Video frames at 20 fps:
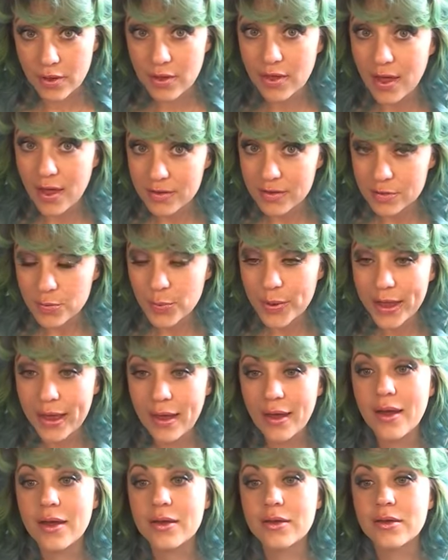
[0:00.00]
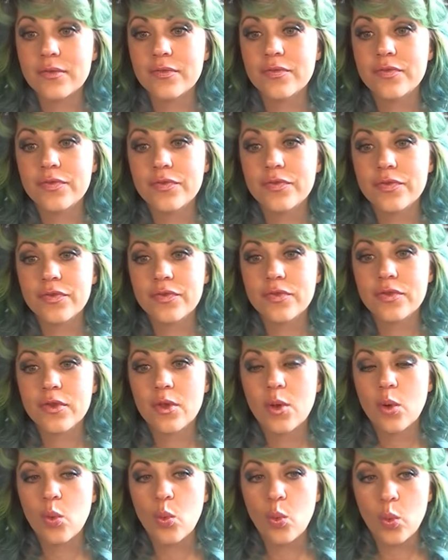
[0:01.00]
Yes, we can.
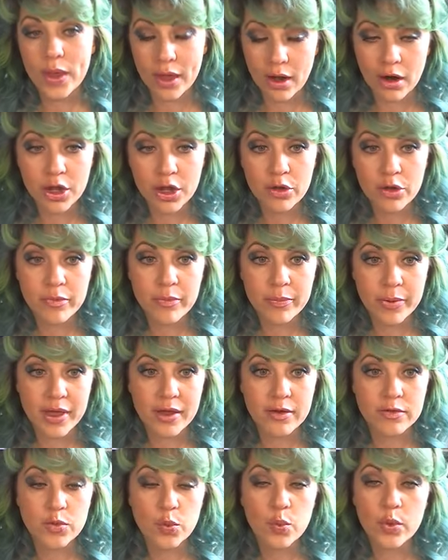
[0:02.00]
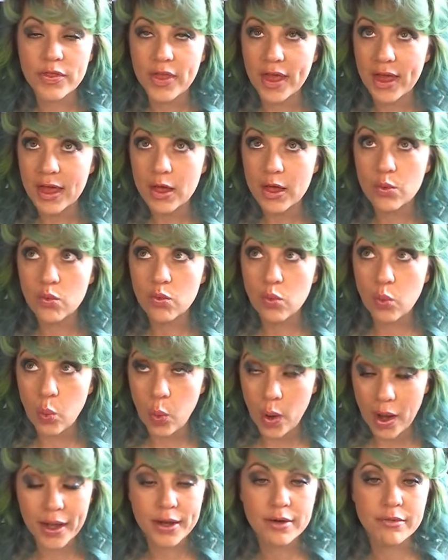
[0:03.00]
We are human beings with a
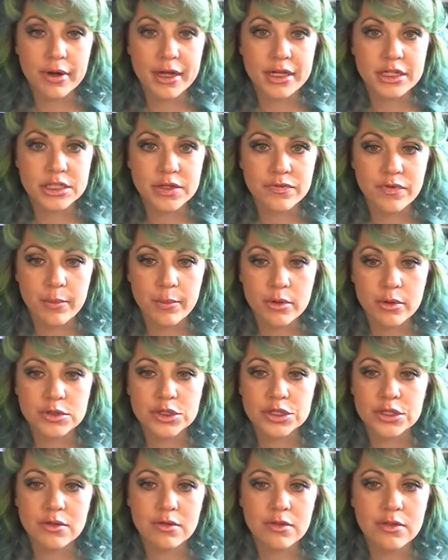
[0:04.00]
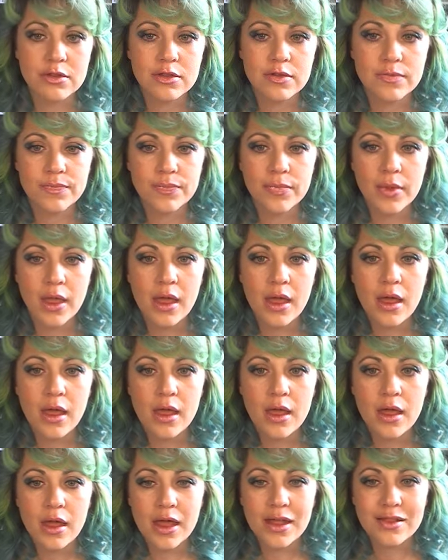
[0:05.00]
wide range of emotions.
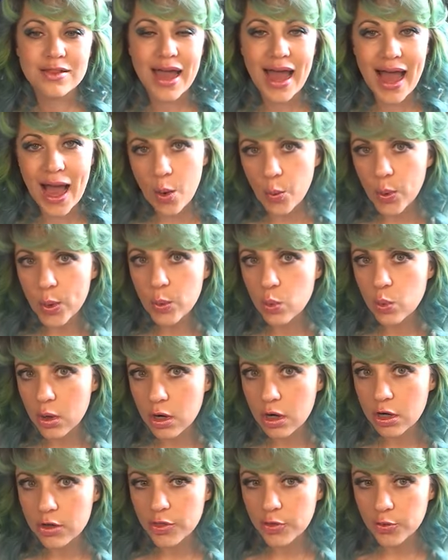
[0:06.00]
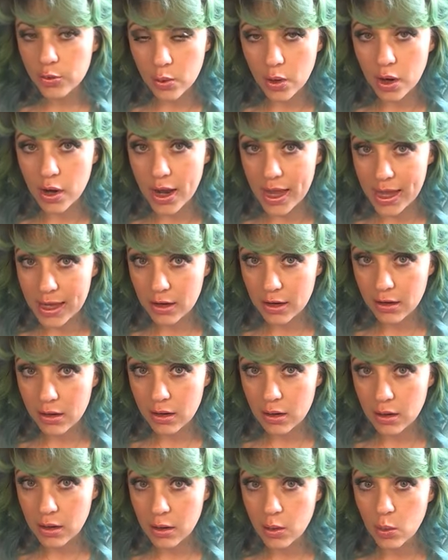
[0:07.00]
It's how we work through our
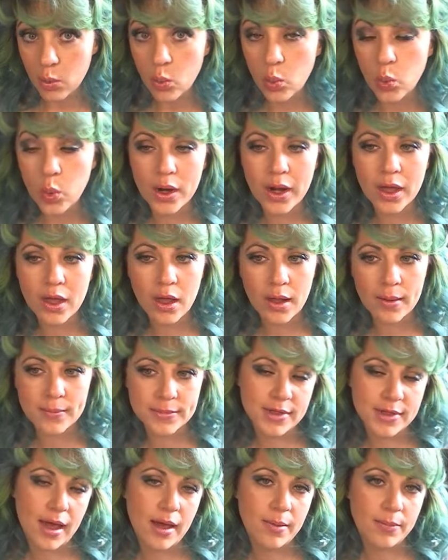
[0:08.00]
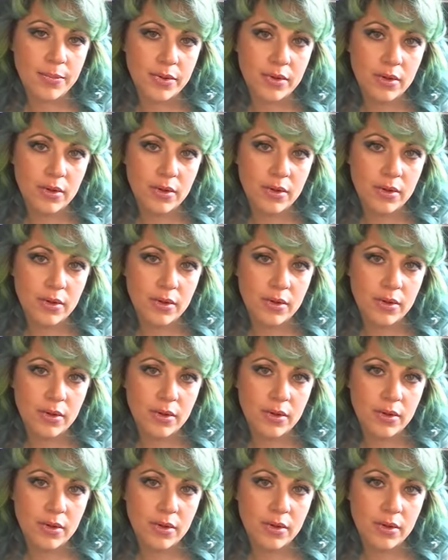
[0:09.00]
anger when it comes up.